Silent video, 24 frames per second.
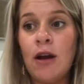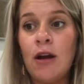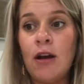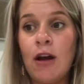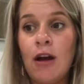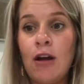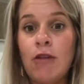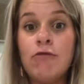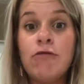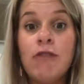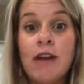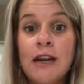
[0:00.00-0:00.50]

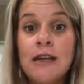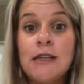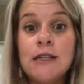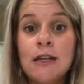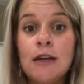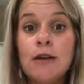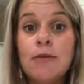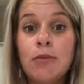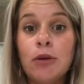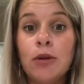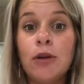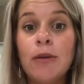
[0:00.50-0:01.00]
a
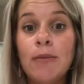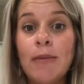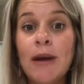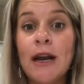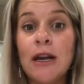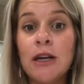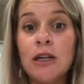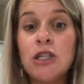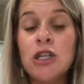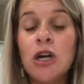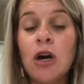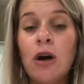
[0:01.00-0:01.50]
reasonable amount
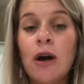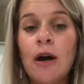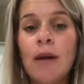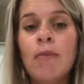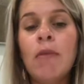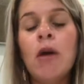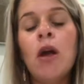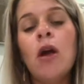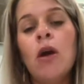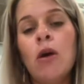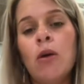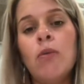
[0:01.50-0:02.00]
of time
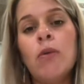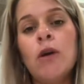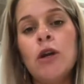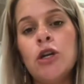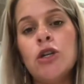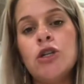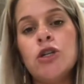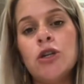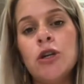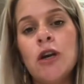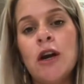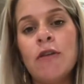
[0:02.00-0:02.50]
when you
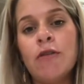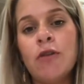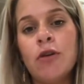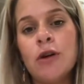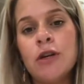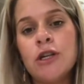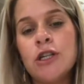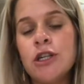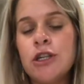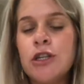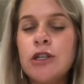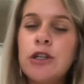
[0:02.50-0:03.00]
do have
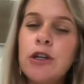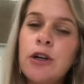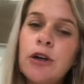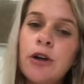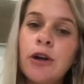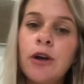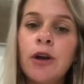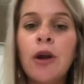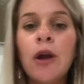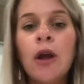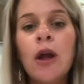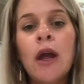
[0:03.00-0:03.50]
questions.
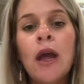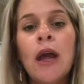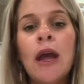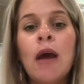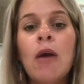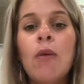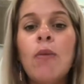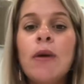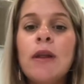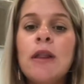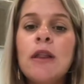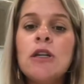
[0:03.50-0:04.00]
So
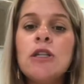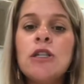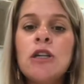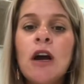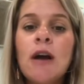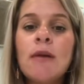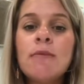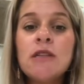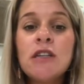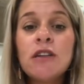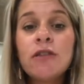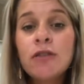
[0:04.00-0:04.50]
with the
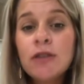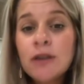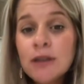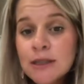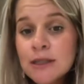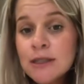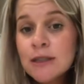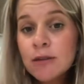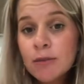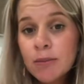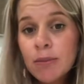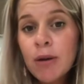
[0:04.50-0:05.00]
time
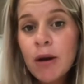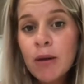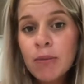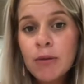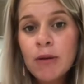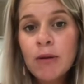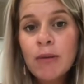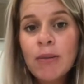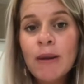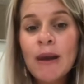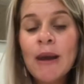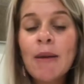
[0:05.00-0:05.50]
difference, it'd
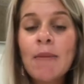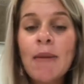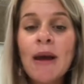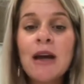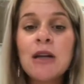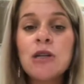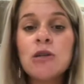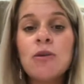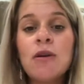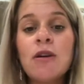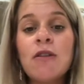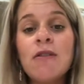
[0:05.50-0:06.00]
probably be about
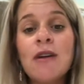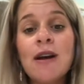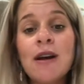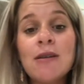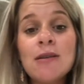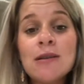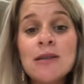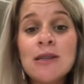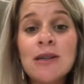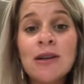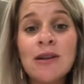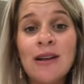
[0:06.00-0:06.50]
12
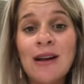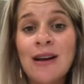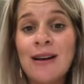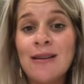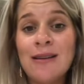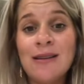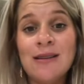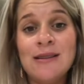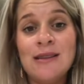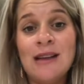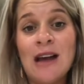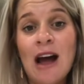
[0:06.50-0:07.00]
hours. So that
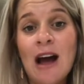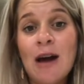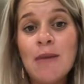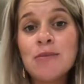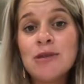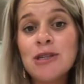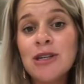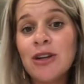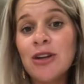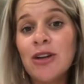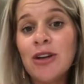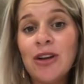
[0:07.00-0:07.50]
is
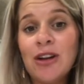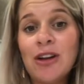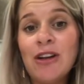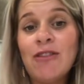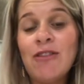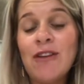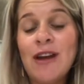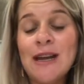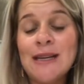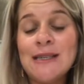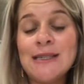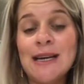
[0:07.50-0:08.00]
absolutely
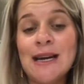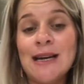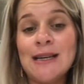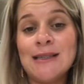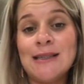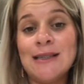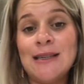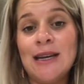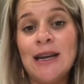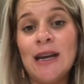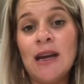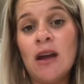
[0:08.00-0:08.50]

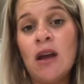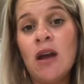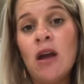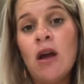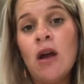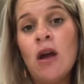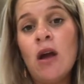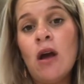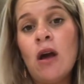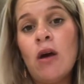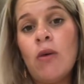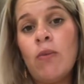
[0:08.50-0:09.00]
fantastic
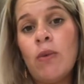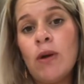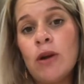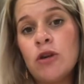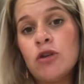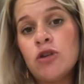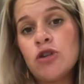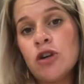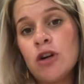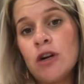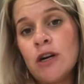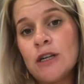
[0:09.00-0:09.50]
when you're
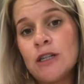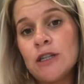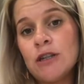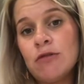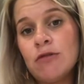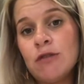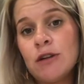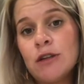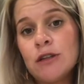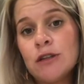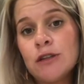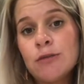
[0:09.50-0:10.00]
trying to
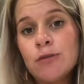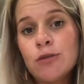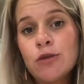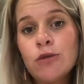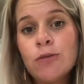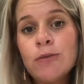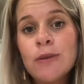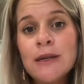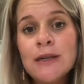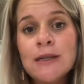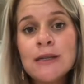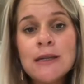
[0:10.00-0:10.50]
run a small
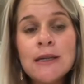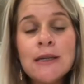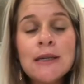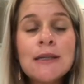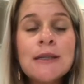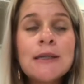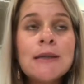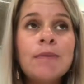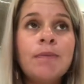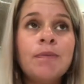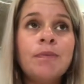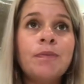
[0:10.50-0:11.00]
business.